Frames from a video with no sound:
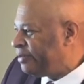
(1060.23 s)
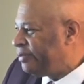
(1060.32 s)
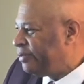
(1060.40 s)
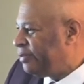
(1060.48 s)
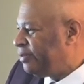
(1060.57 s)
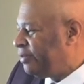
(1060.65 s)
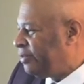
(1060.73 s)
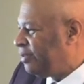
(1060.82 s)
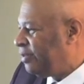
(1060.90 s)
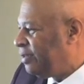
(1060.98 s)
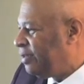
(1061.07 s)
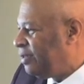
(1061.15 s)

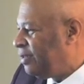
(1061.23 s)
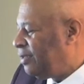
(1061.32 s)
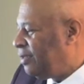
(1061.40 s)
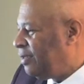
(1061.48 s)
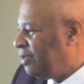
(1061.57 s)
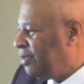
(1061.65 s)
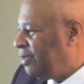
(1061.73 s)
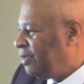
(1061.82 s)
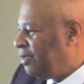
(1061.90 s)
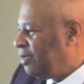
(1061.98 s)
No one is speaking in this clip.